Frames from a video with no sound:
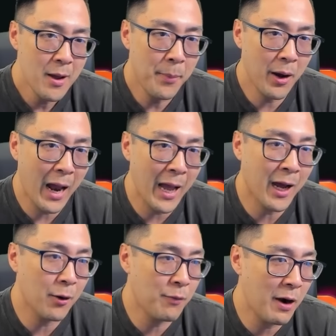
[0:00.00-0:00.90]
But I
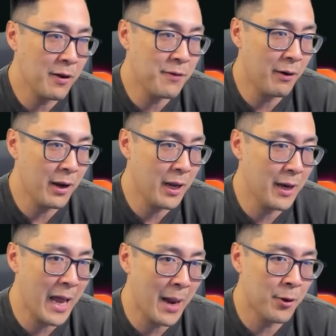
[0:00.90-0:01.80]
got very, very
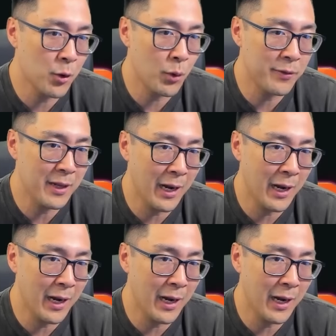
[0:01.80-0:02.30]
enamored with the